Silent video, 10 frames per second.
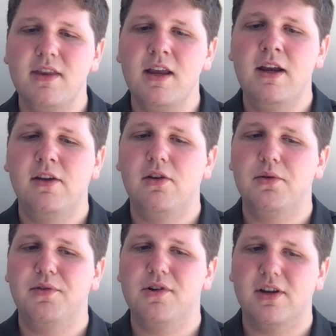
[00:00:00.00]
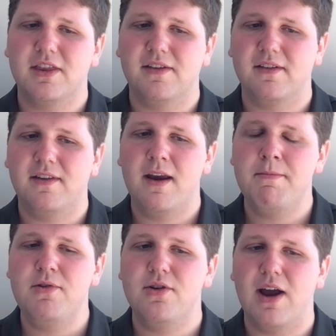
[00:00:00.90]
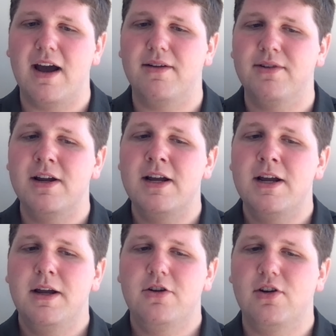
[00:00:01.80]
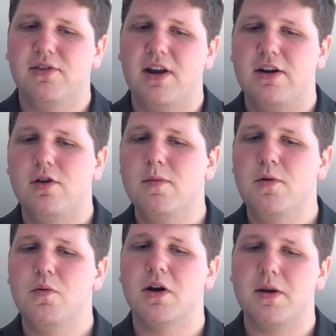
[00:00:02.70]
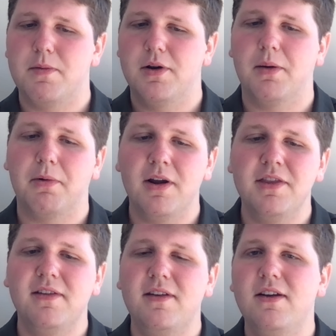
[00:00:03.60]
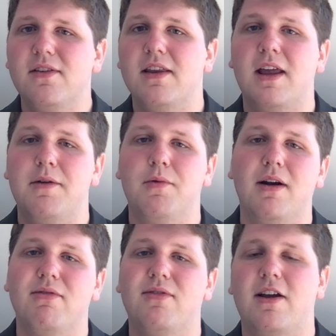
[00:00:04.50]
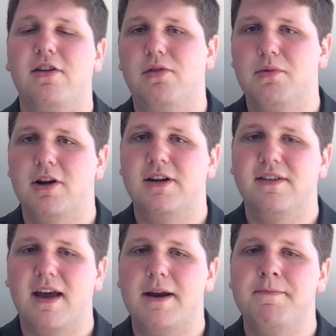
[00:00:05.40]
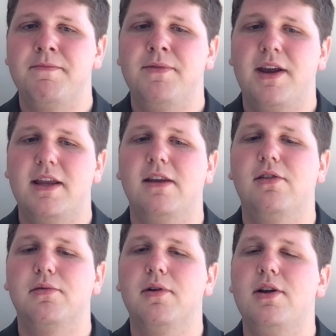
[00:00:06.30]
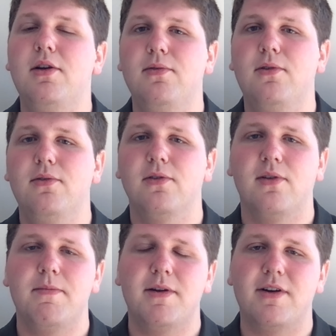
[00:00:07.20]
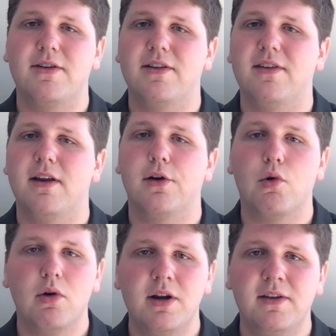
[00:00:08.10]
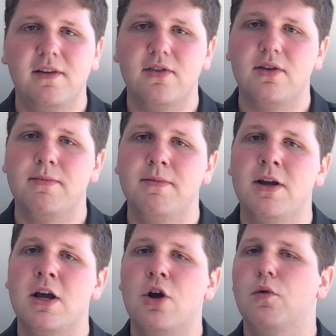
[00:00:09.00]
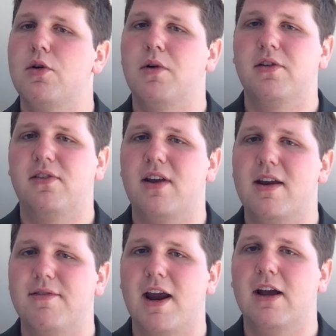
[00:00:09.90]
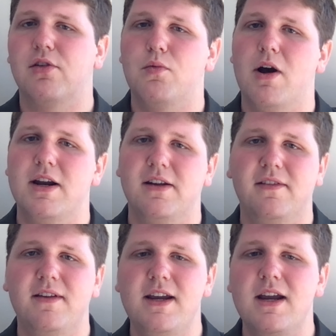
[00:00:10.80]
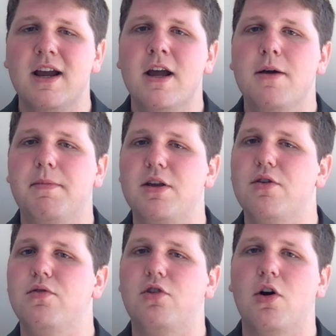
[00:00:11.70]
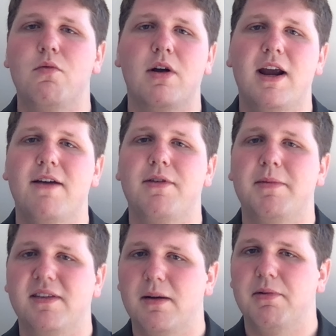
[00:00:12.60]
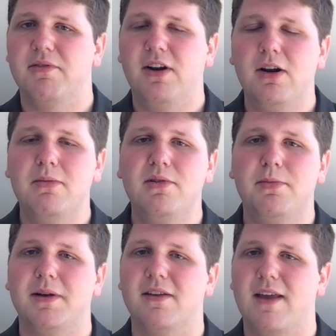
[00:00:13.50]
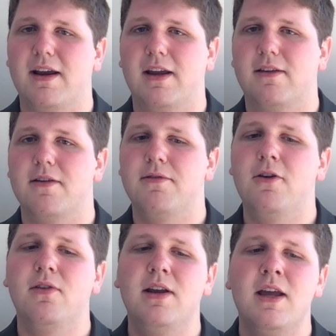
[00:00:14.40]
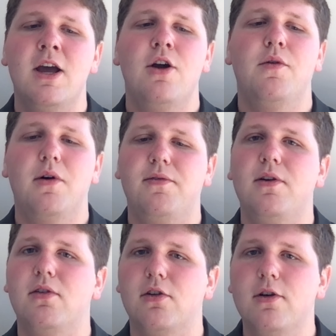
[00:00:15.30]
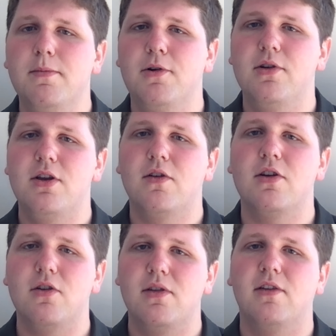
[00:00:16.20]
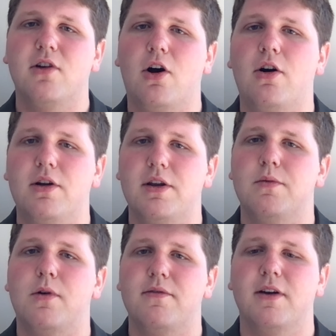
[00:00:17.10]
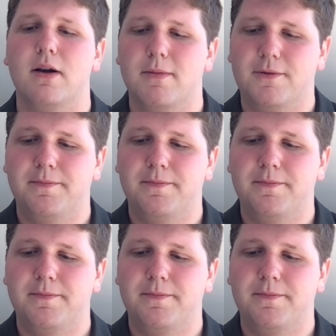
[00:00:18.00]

And so if we look at this example, you have just a tuple where you put a parentheses and then whatever values you want inside. And this is really useful for something like, let's say, a coordinate system where you want to save an x, y, and a z, but you don't want to have them in separate variables because that gets confusing. Well, if you use a tuple, you can do this all in one variable.